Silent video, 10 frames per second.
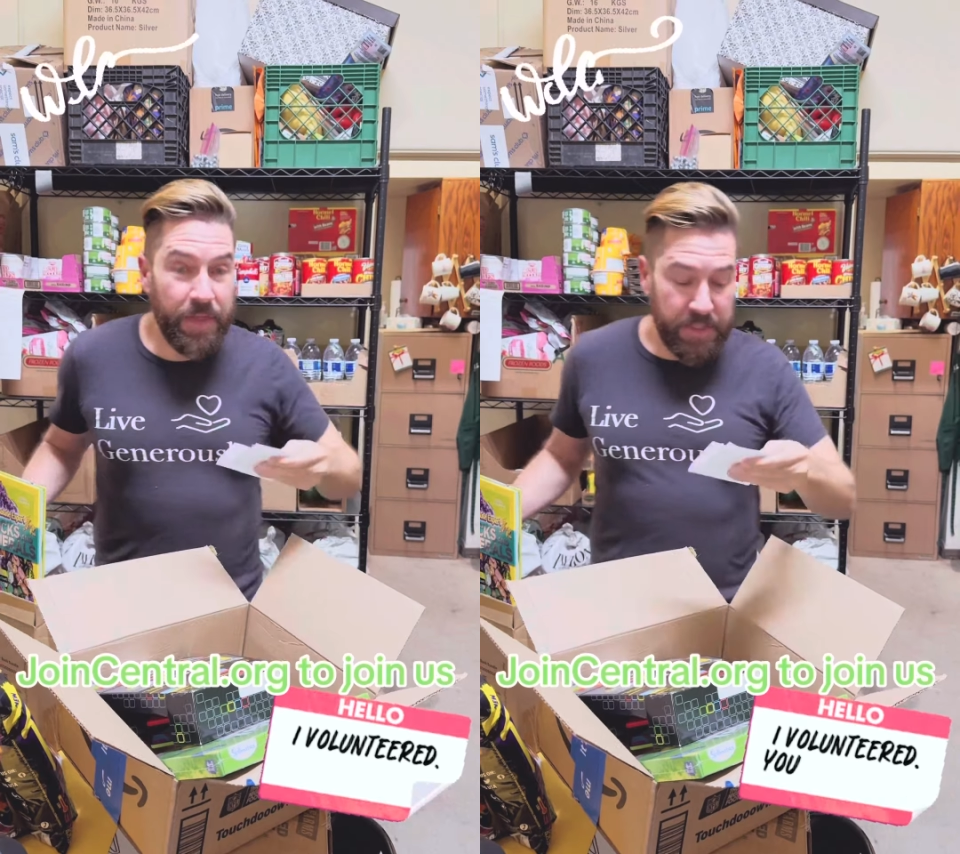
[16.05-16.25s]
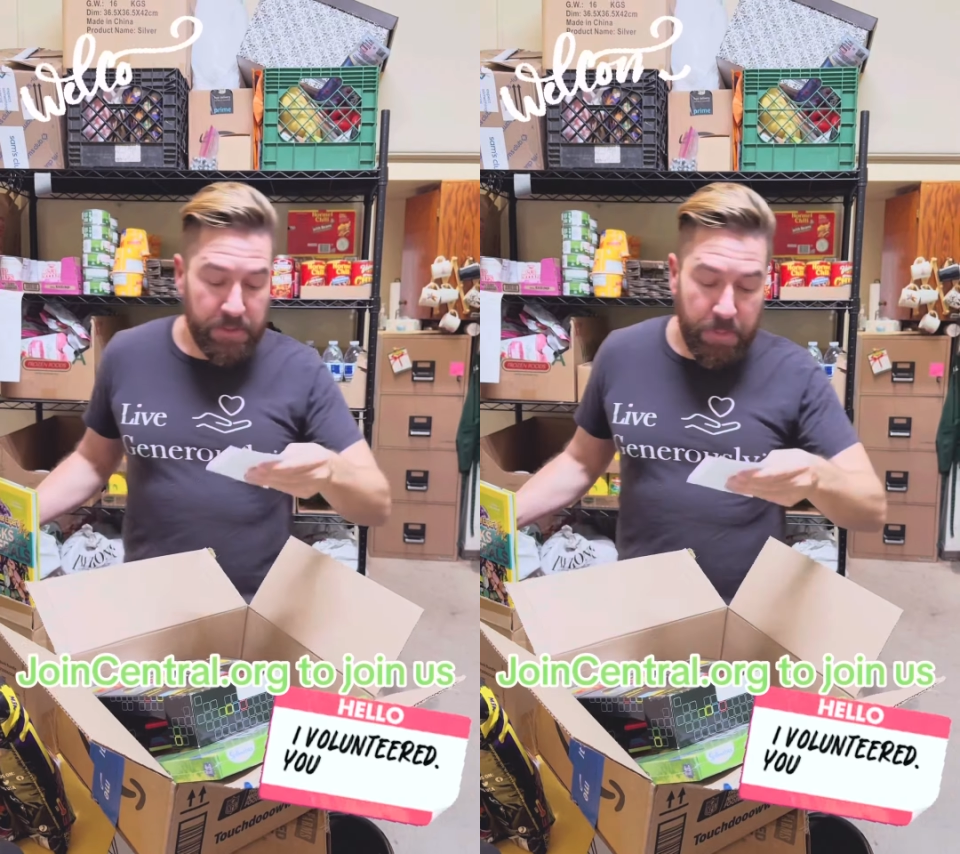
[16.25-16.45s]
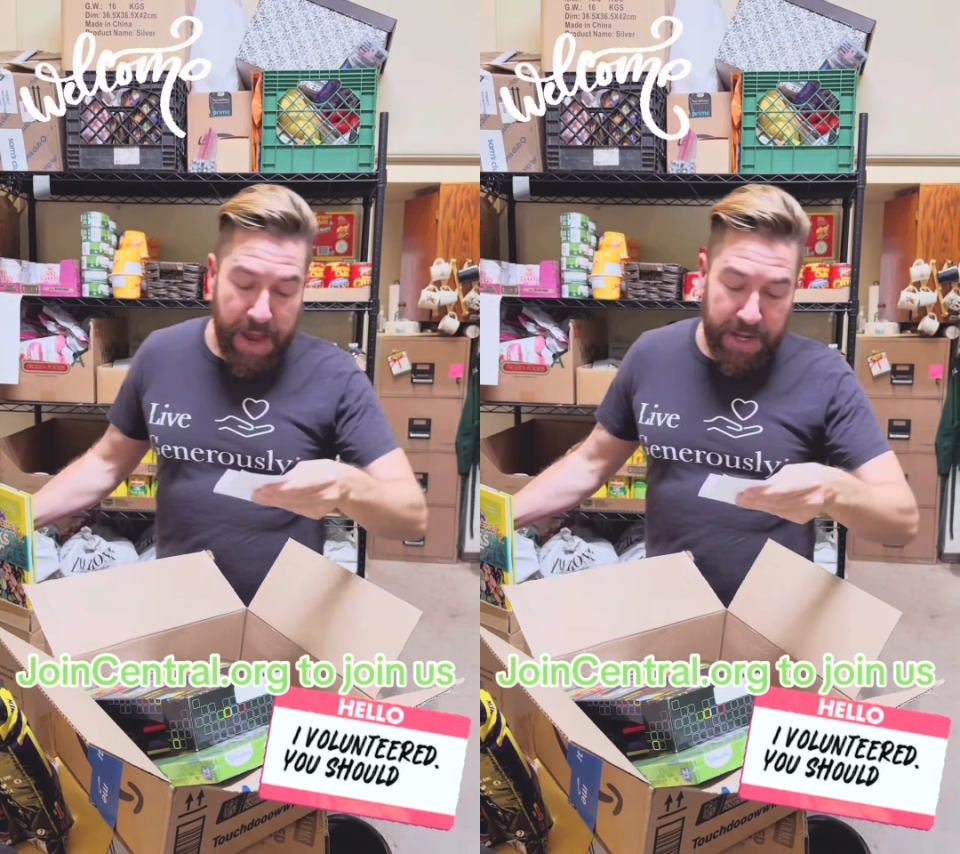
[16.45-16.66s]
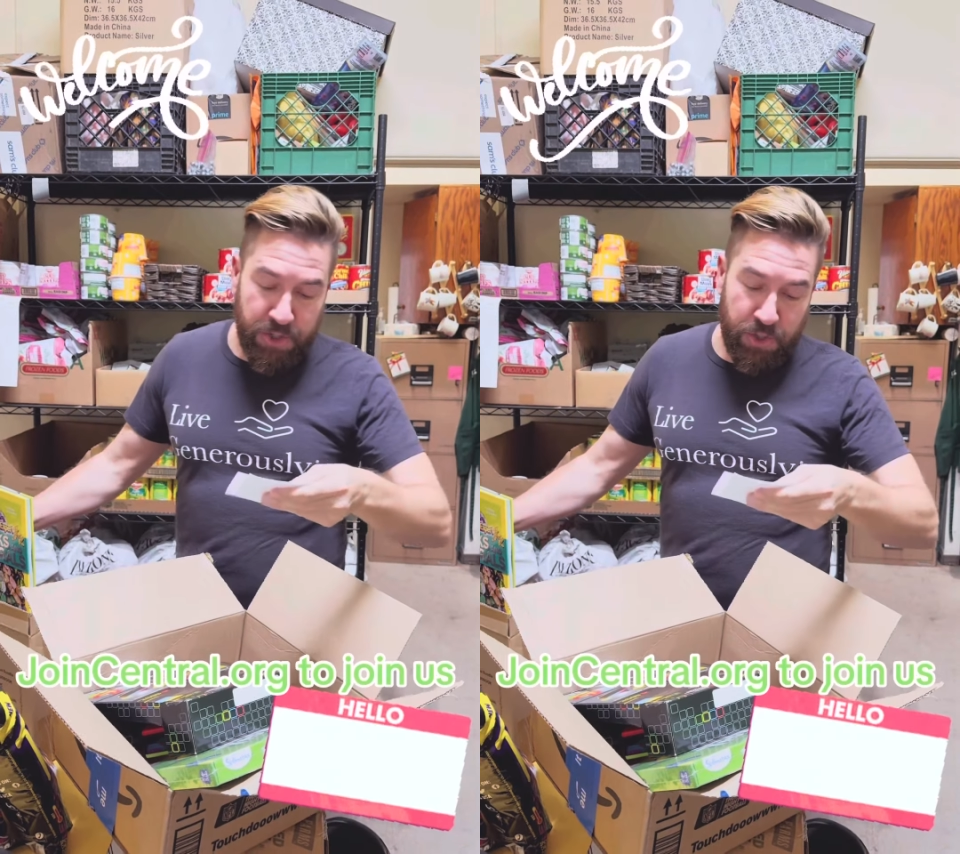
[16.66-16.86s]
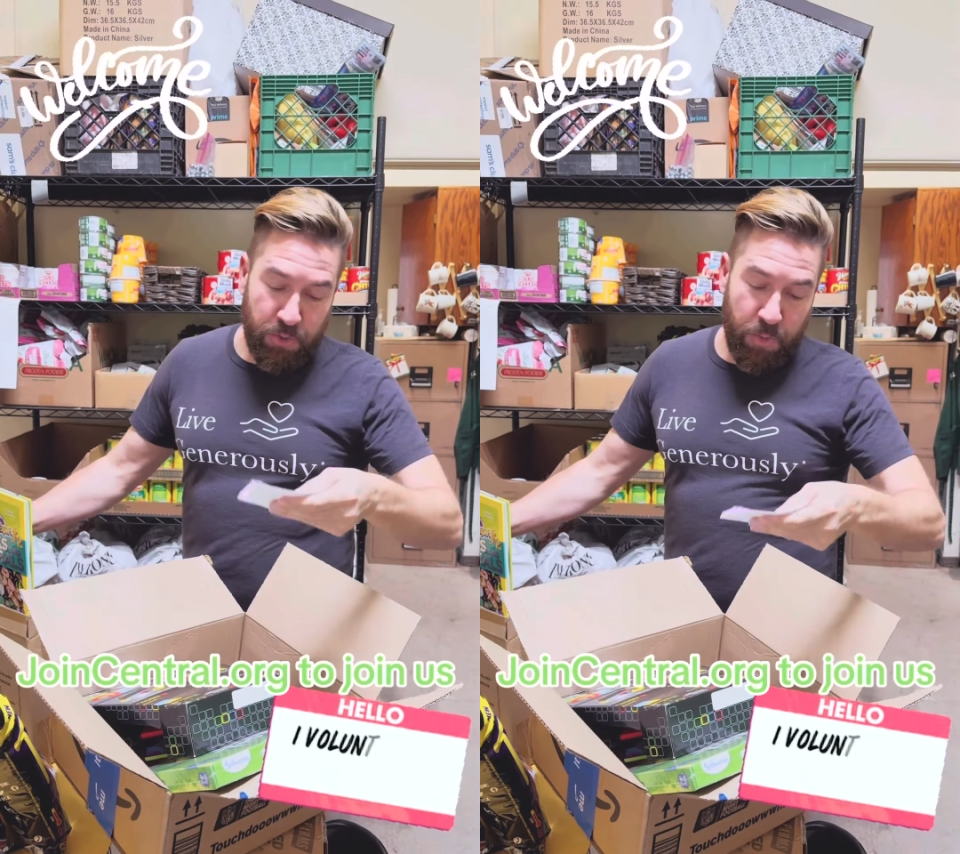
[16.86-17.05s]
this
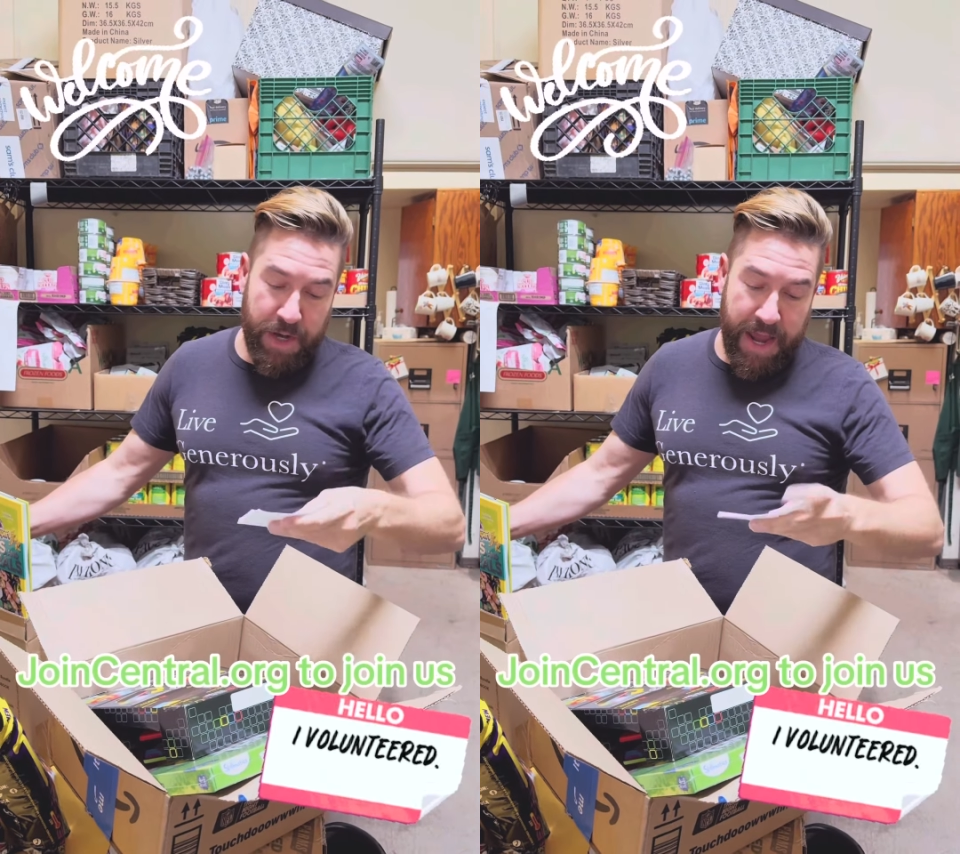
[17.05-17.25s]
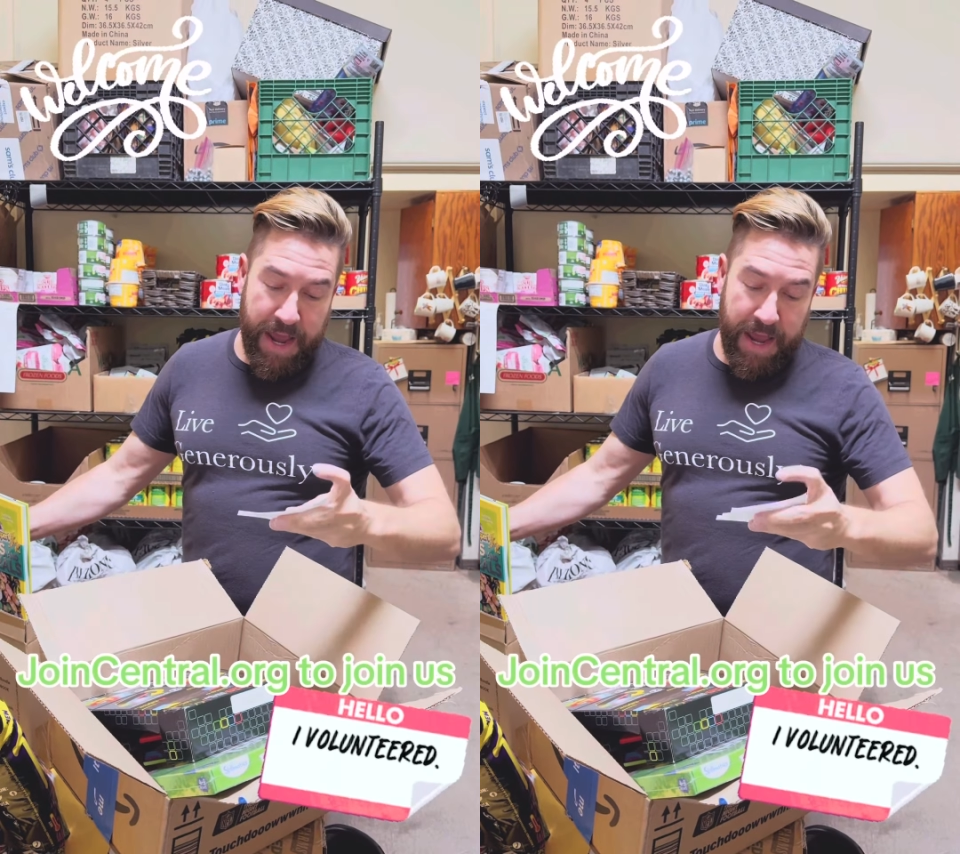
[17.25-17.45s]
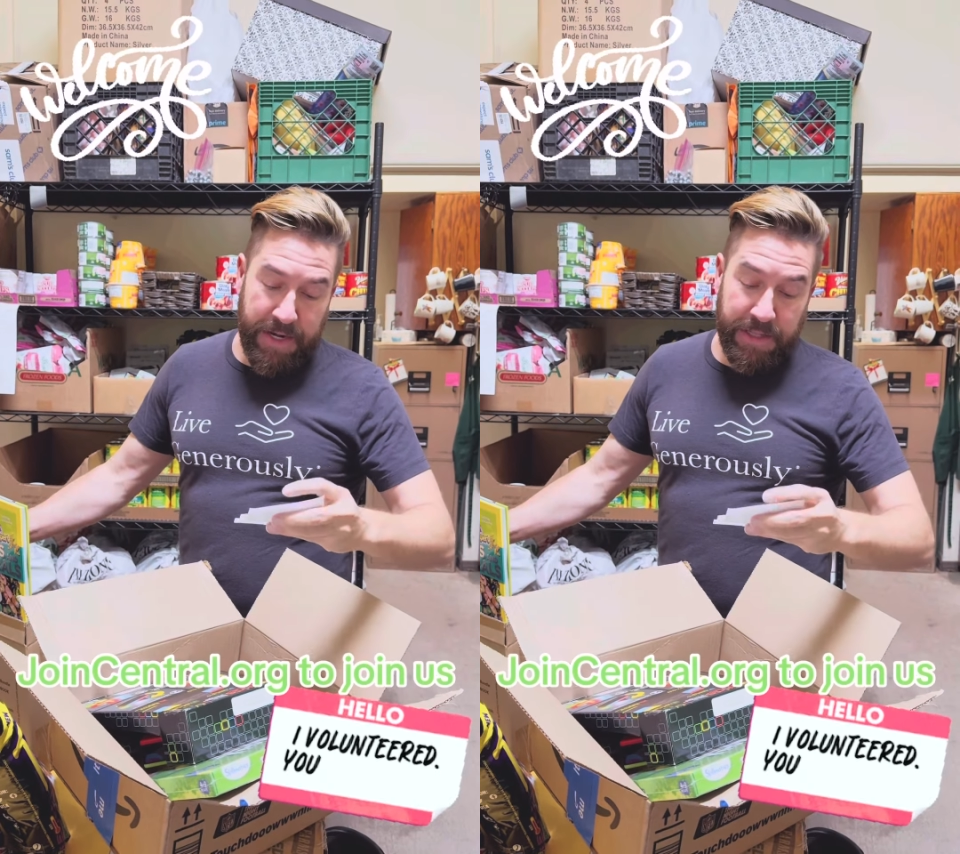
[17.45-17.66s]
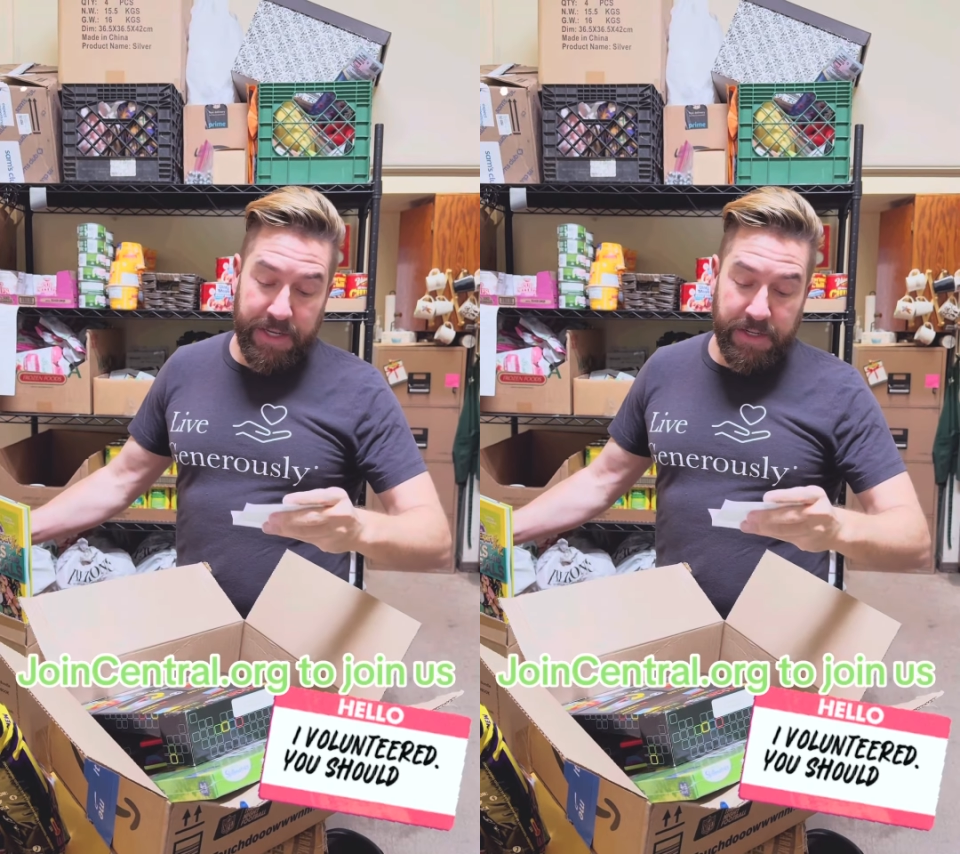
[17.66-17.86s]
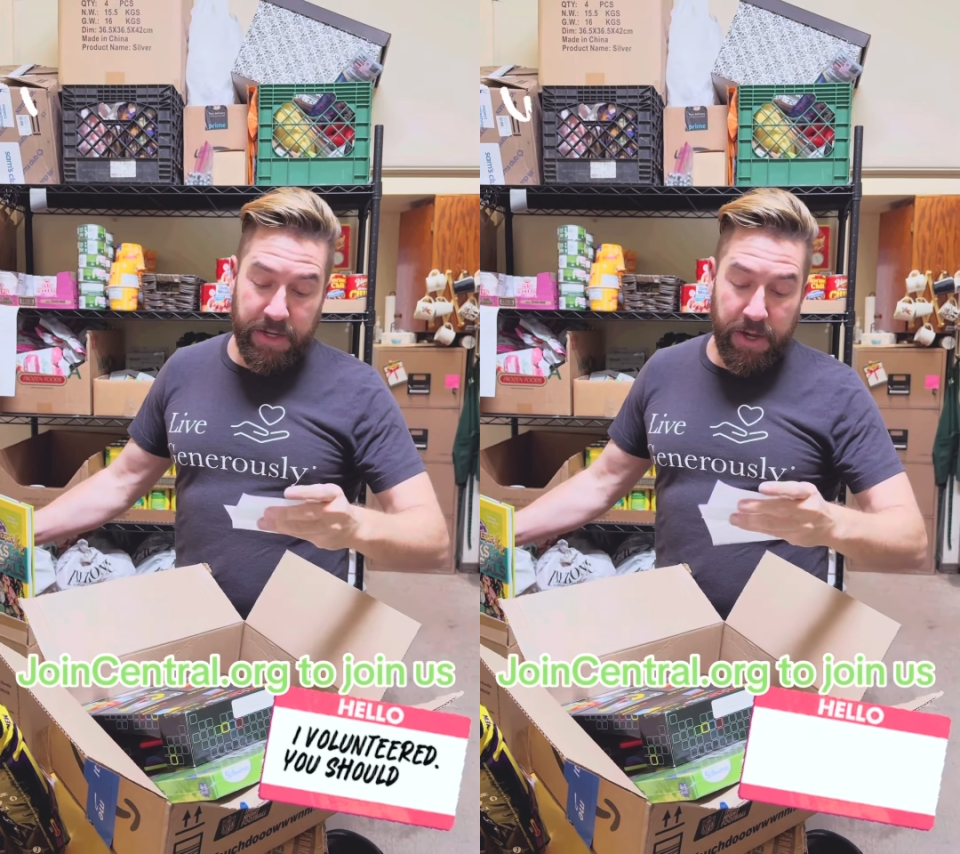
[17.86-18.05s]
batch, we had
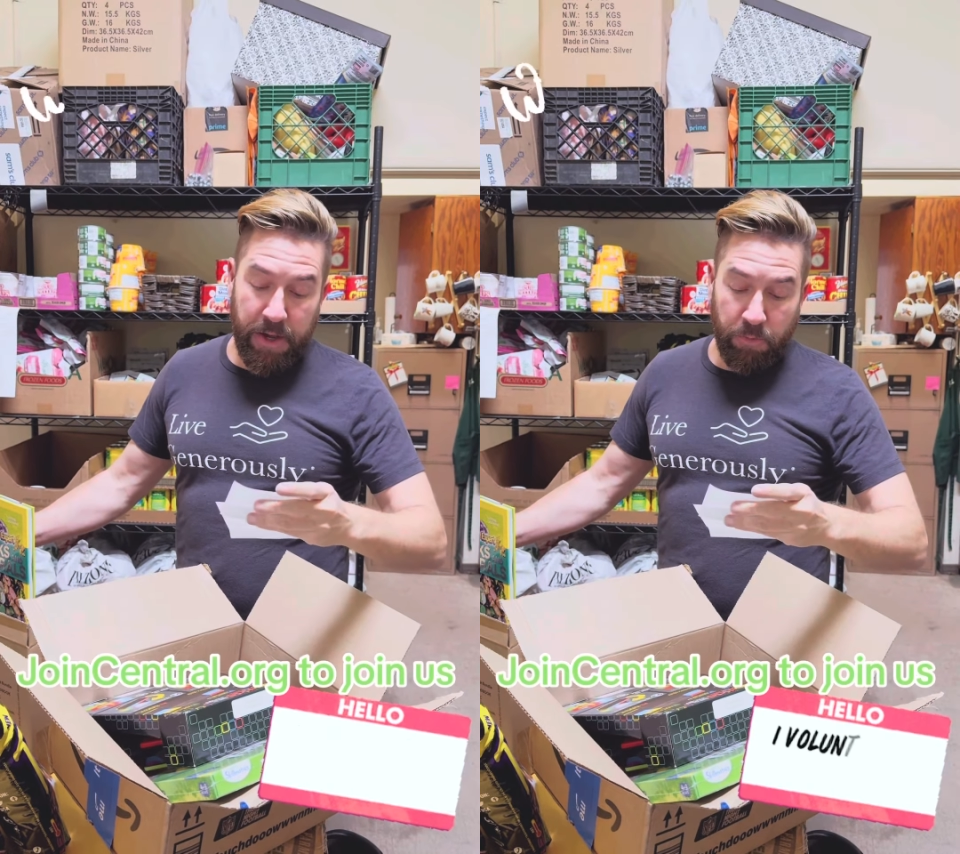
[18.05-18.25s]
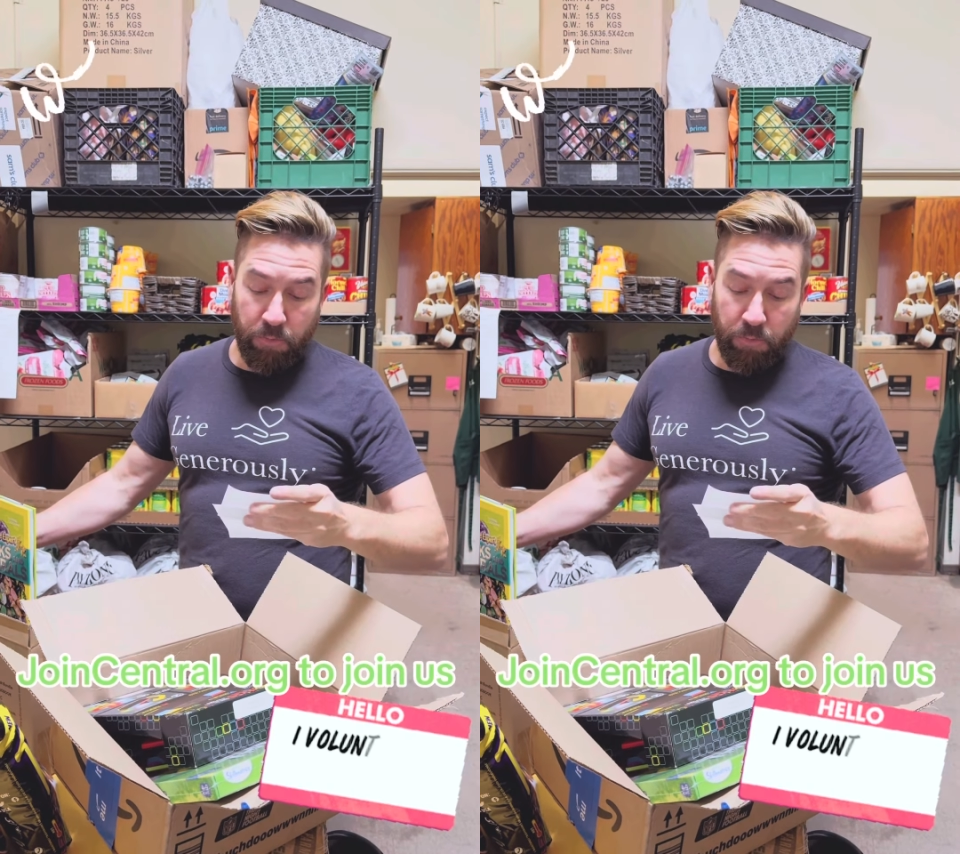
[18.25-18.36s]
Linda